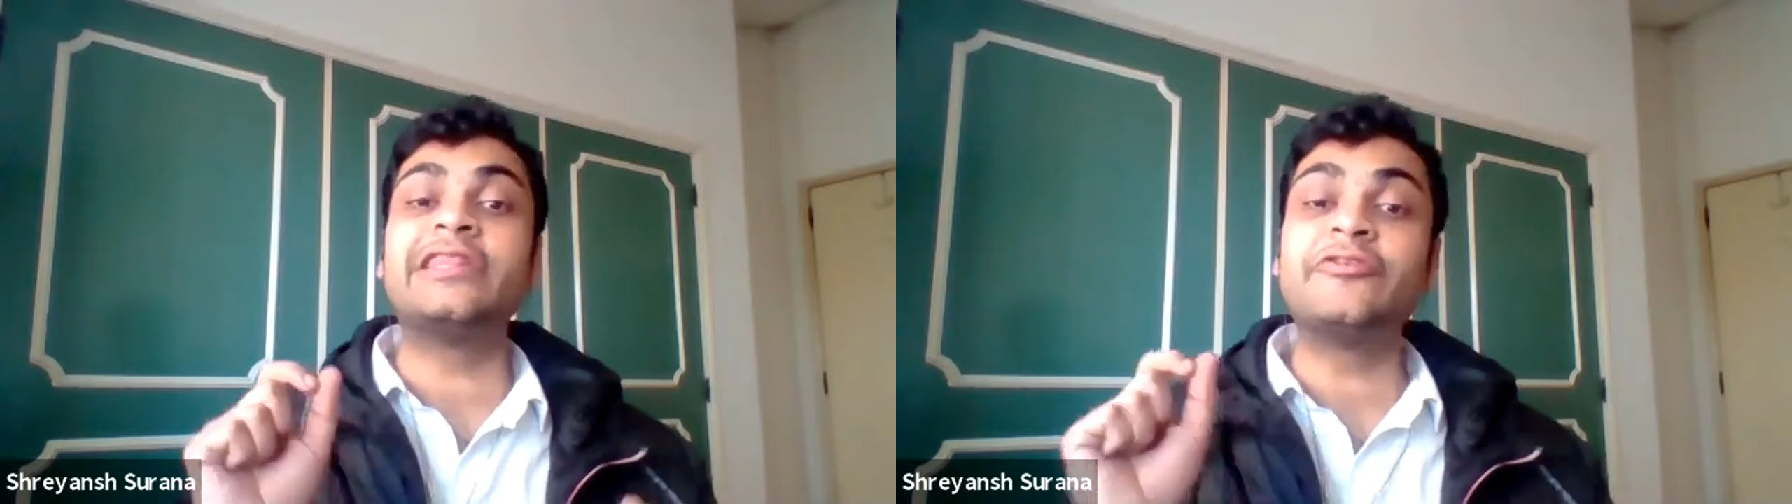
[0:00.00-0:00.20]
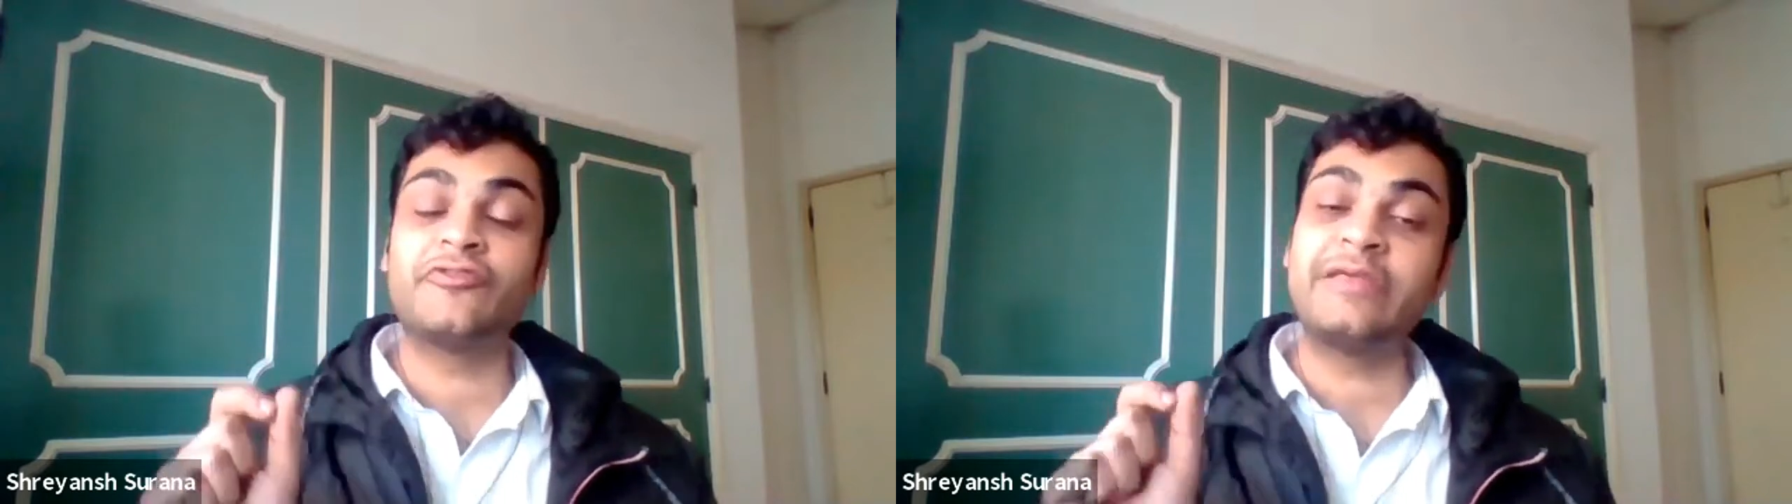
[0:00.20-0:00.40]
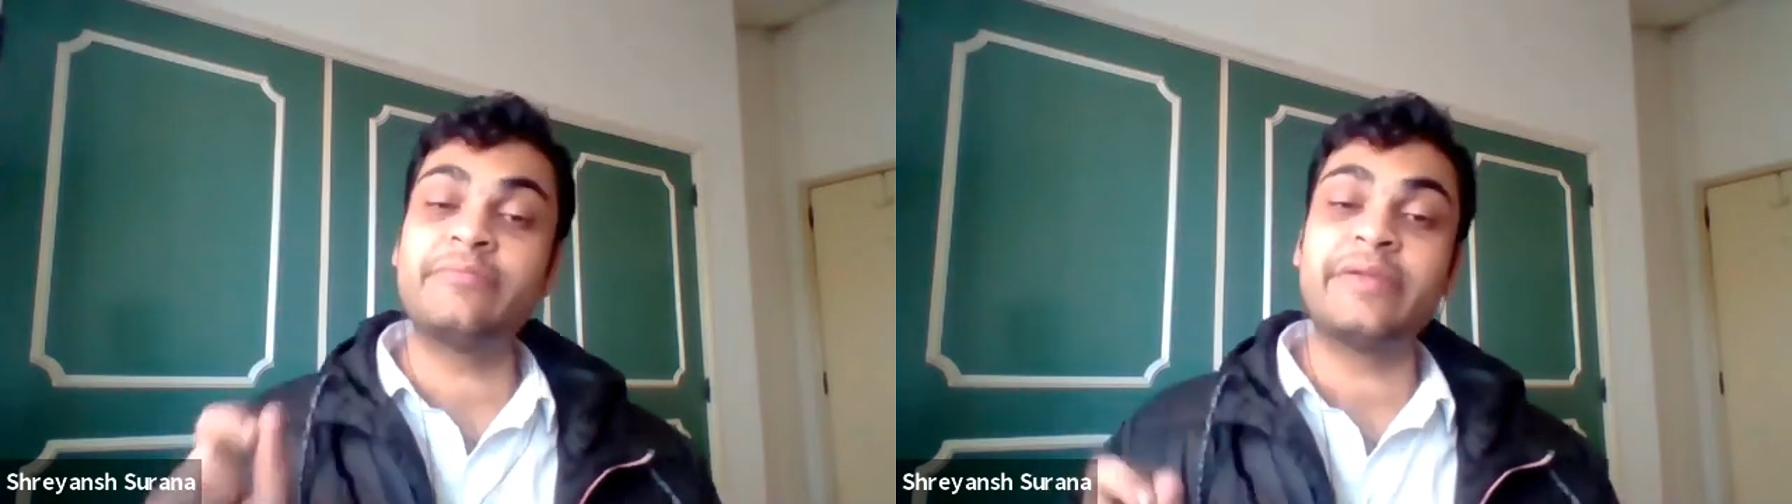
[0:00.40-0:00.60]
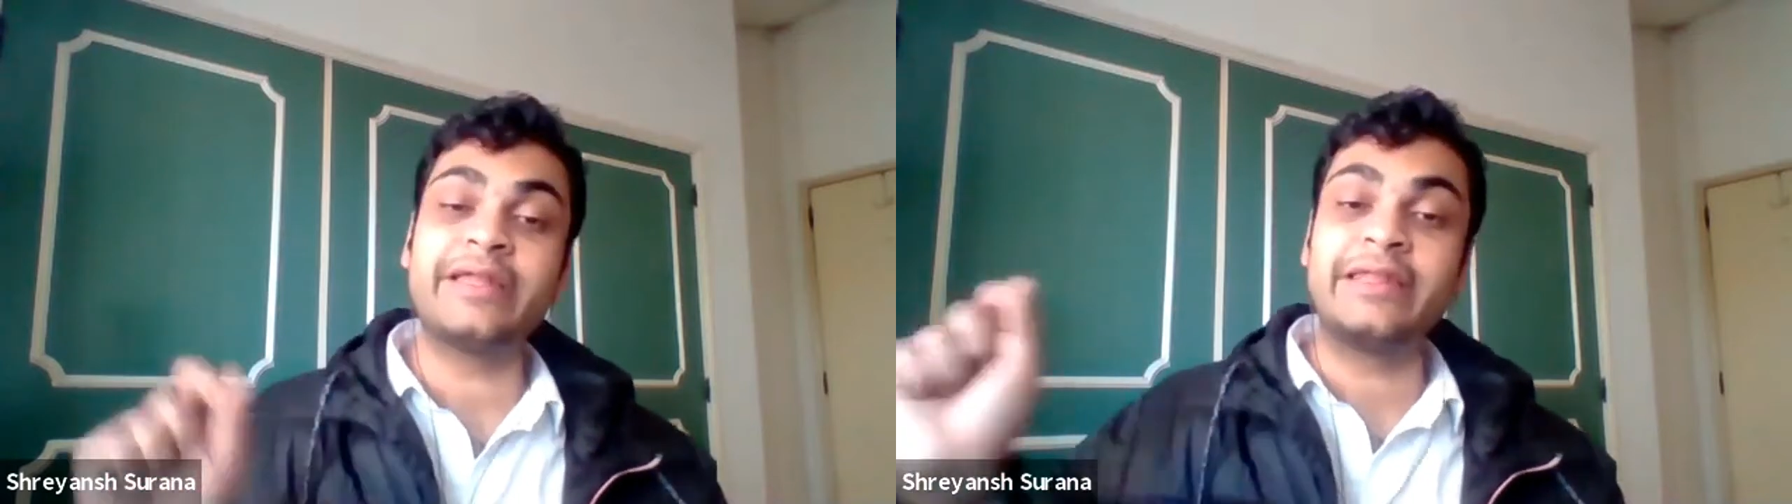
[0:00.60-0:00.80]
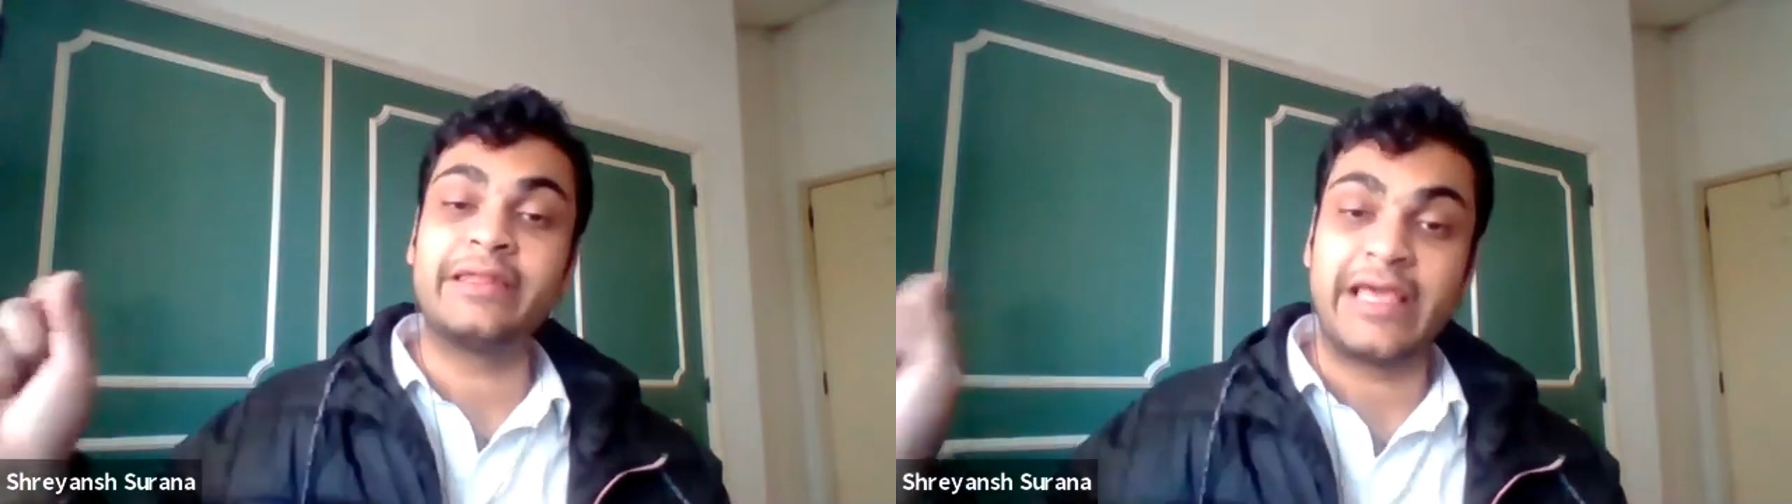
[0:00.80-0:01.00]
literally
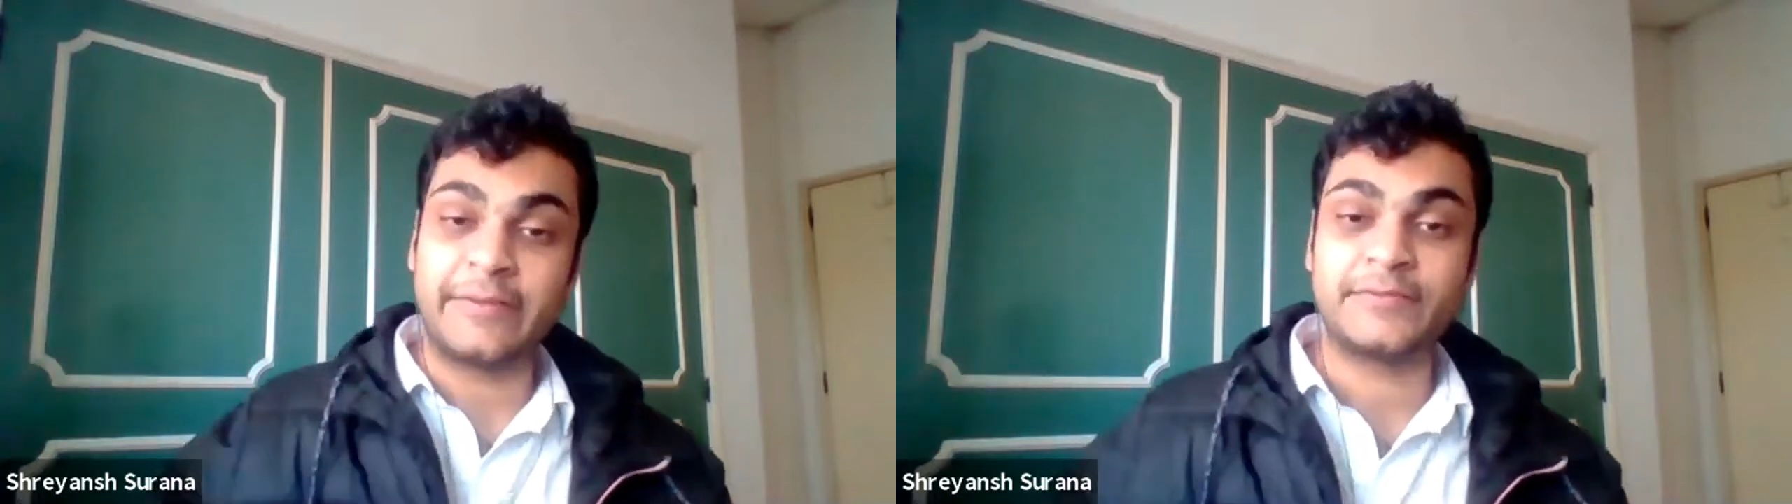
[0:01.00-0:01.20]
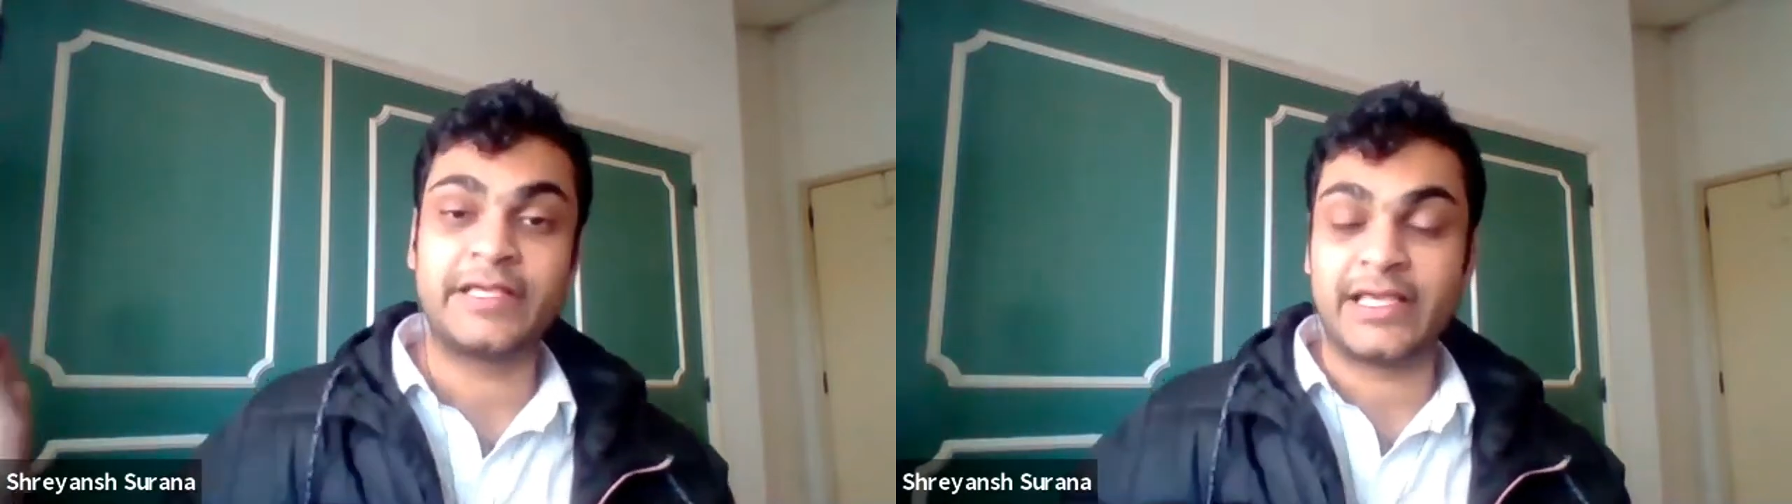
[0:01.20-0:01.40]
made Leipzig